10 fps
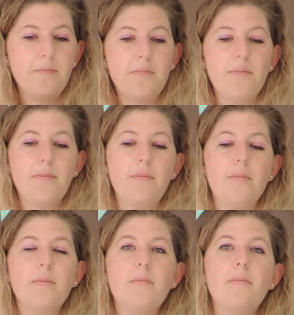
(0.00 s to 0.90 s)

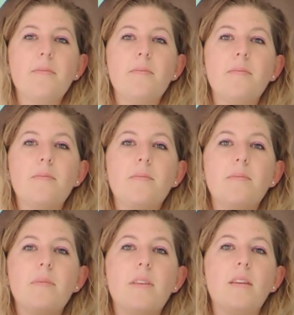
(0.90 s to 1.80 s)

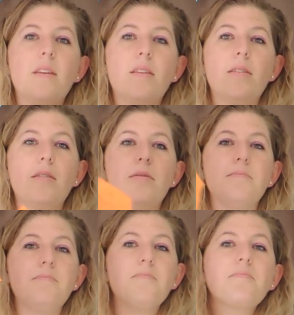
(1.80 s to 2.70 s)
(silence)